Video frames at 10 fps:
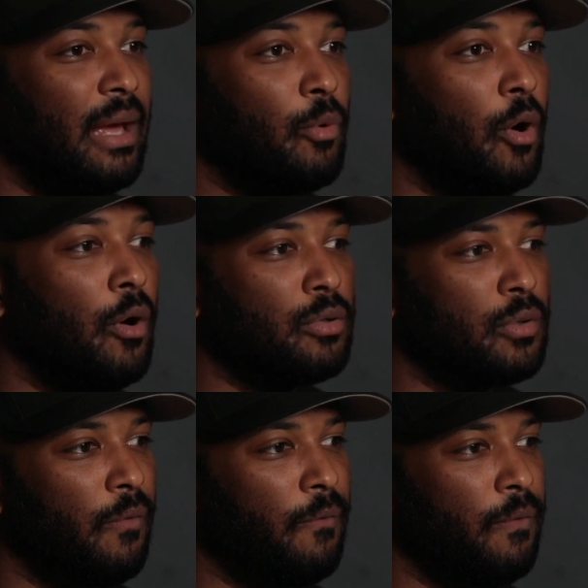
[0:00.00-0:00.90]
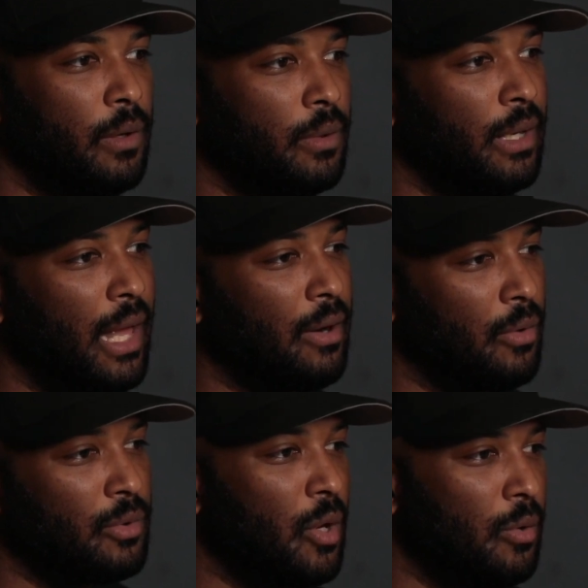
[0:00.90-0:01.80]
that will also fill a lot of
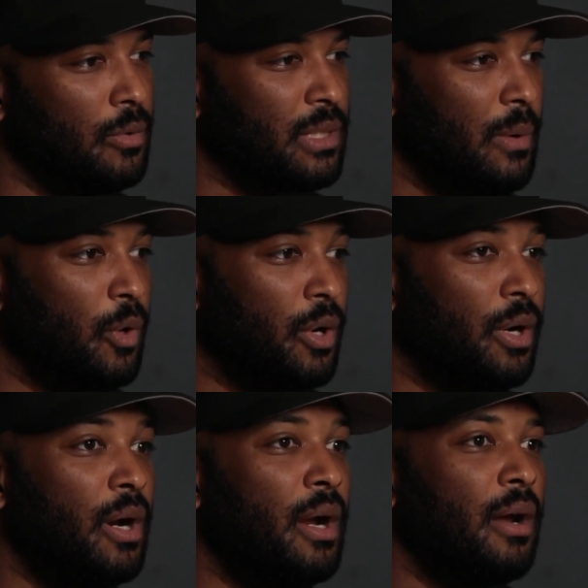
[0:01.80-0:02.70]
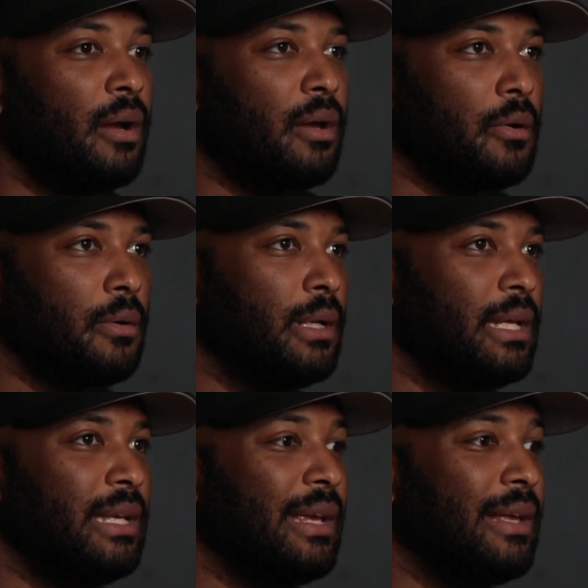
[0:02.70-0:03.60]
those holes that we're
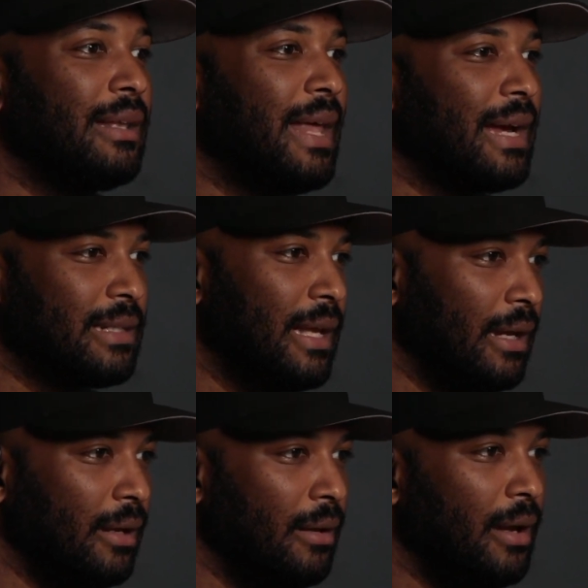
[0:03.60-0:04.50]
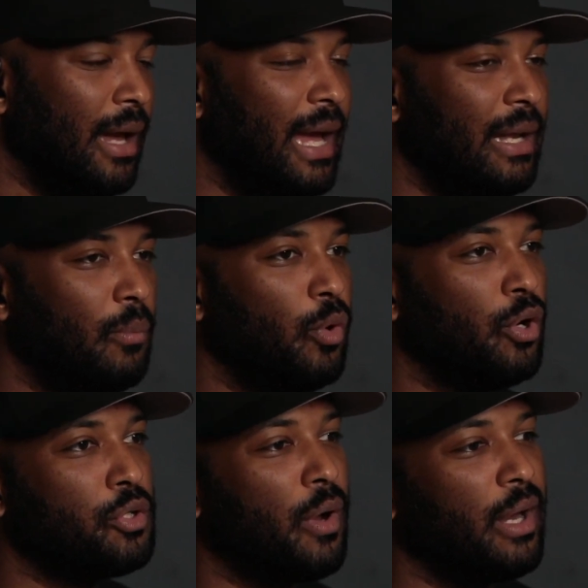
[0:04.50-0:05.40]
currently neglecting, and we
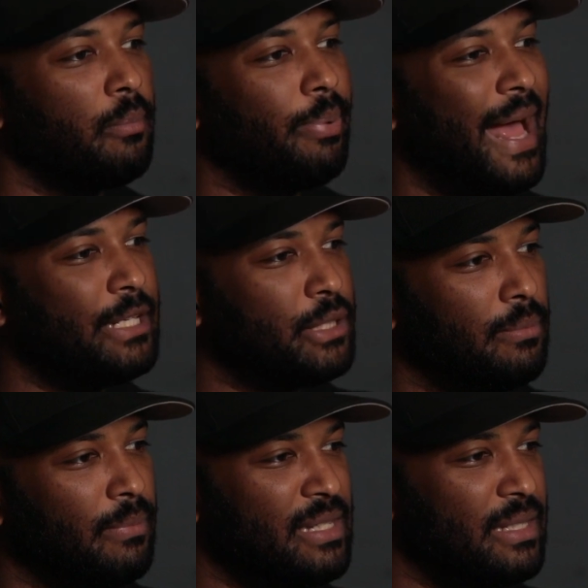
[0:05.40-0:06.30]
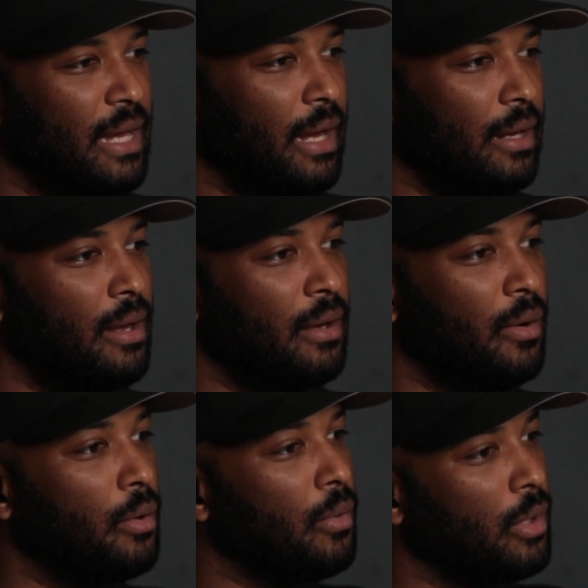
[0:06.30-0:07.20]
were trying to patch them by saying,
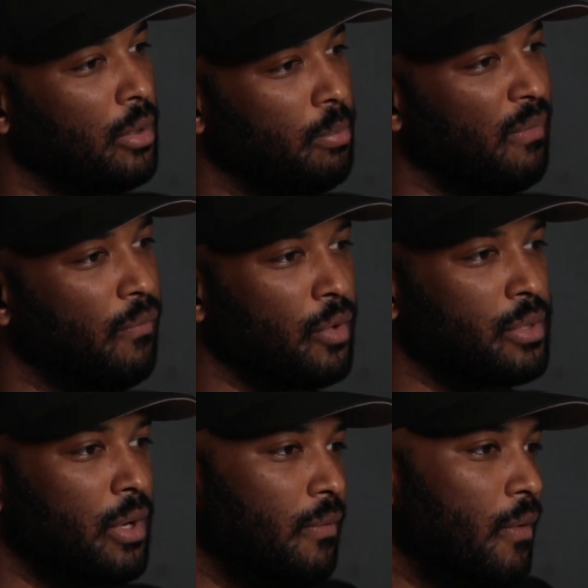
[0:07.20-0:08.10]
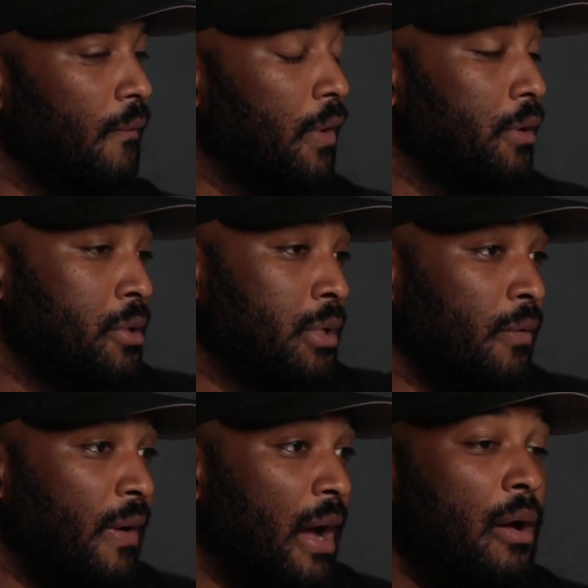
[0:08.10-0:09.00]
go to therapy for yourself, go figure
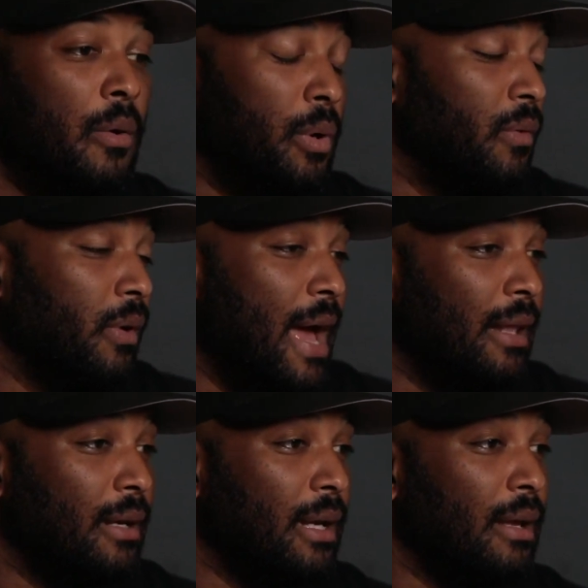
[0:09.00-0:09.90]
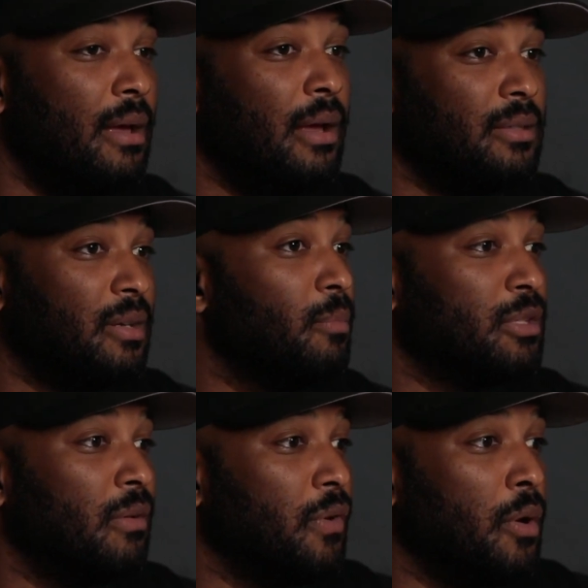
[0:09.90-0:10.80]
yourself out. When in reality, some of
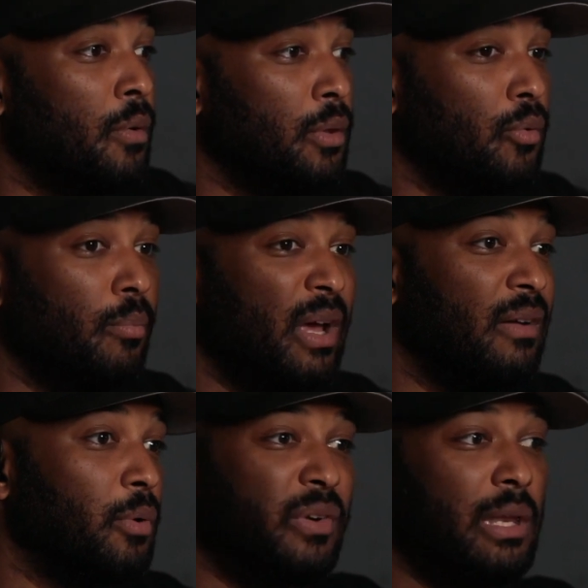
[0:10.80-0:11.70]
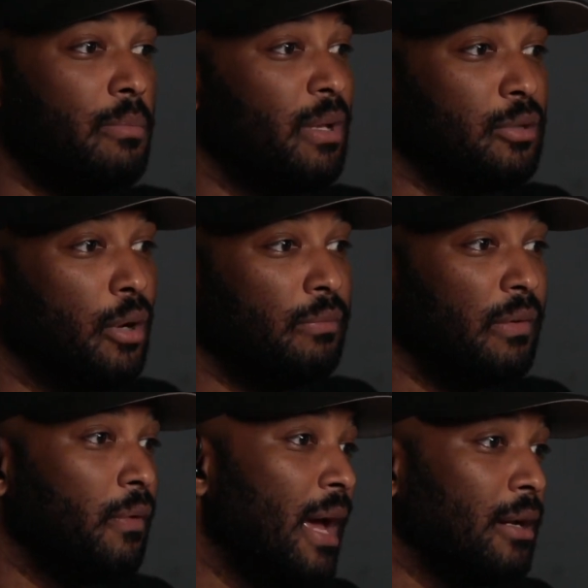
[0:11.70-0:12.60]
the stuff you're going through might have already been solved
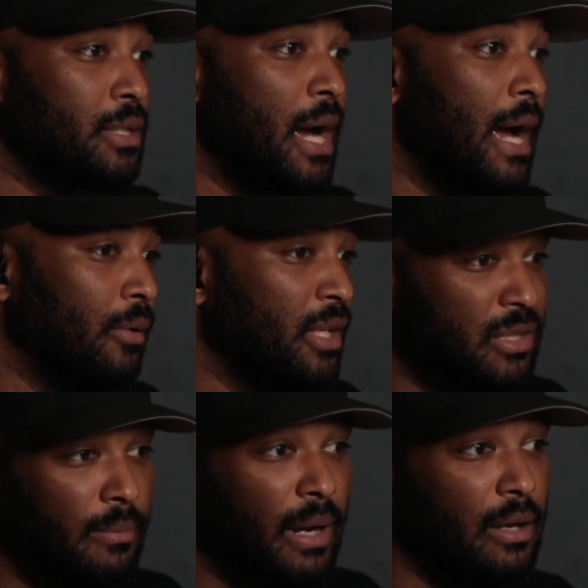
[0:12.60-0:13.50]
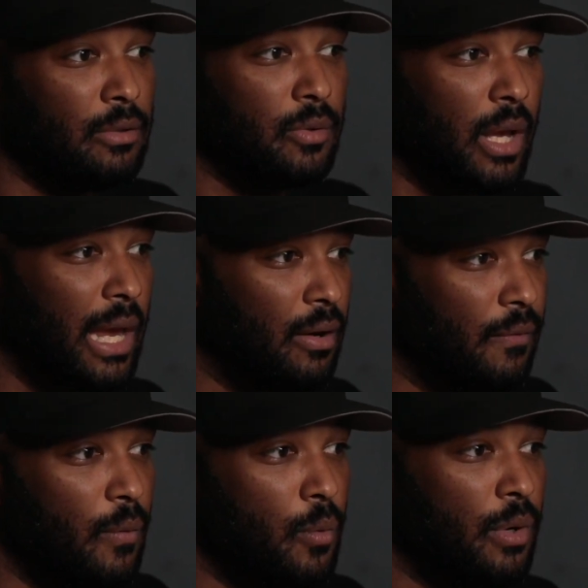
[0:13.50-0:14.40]
if you had a child and somebody else to care
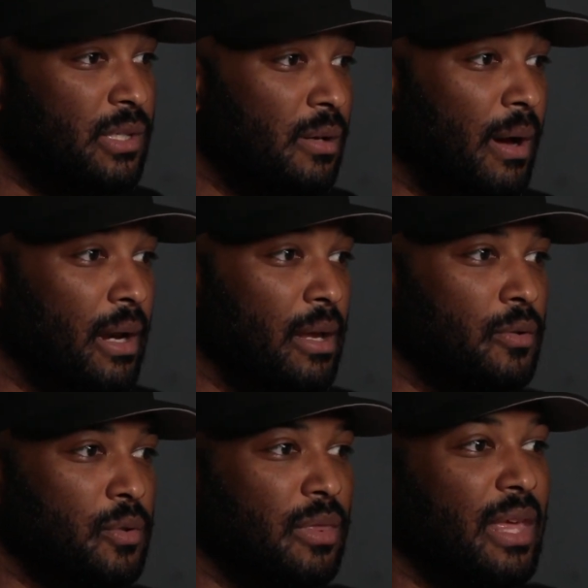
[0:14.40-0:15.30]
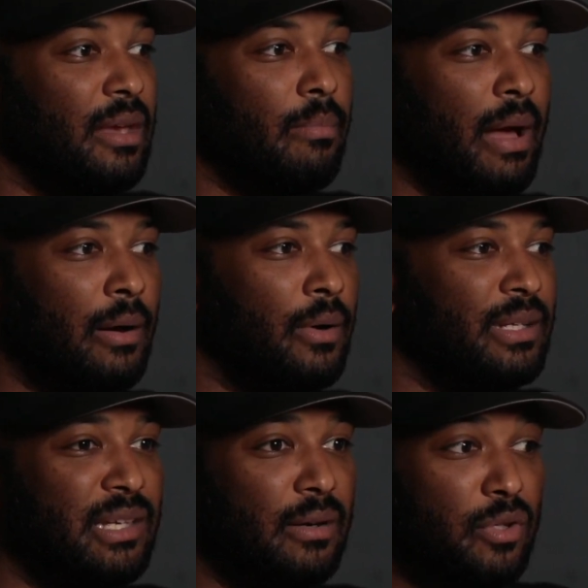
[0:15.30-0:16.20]
for and somebody else to think about
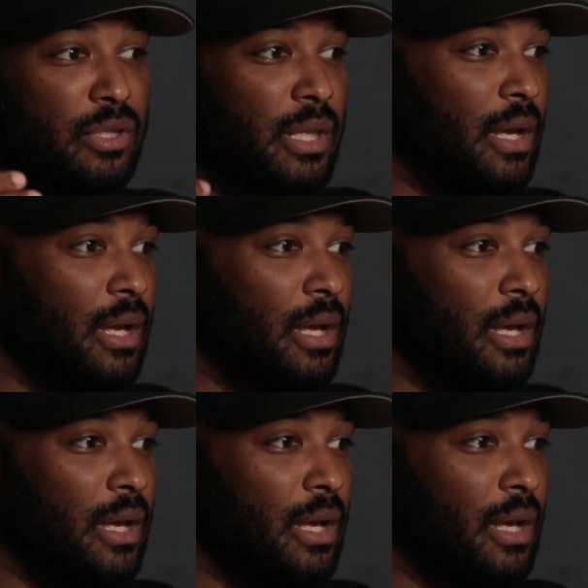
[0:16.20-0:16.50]
instead of just